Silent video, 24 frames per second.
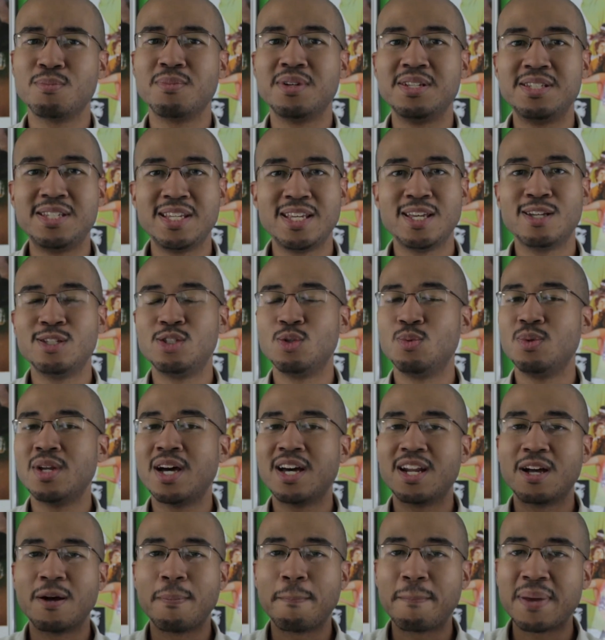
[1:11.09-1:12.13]
Medea do
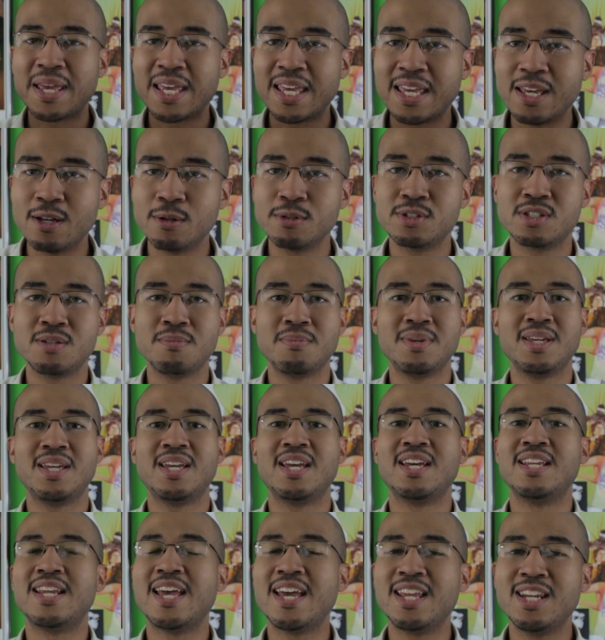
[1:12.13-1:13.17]
not appeal to me
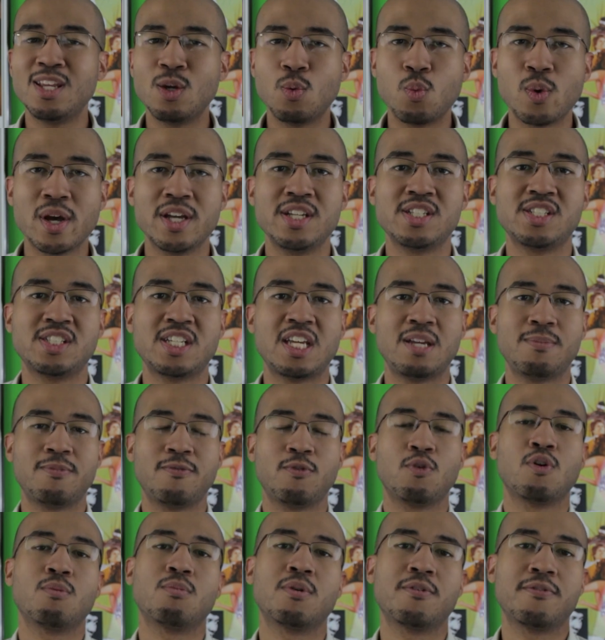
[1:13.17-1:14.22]
in any way, shape,
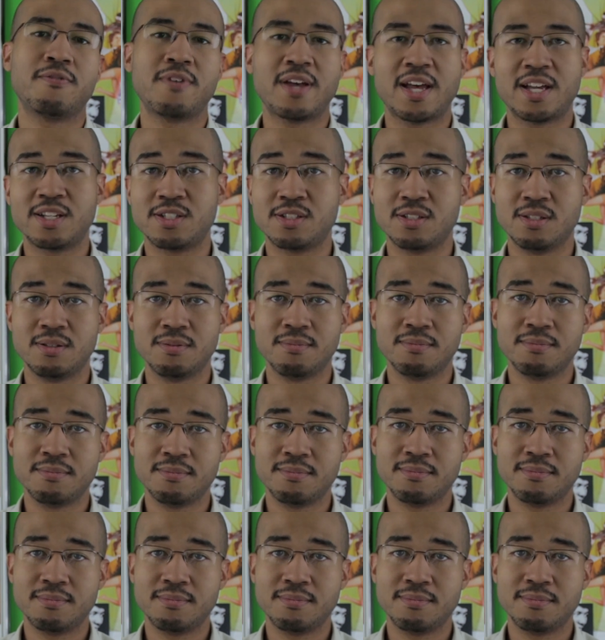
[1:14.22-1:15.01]
form, or fashion.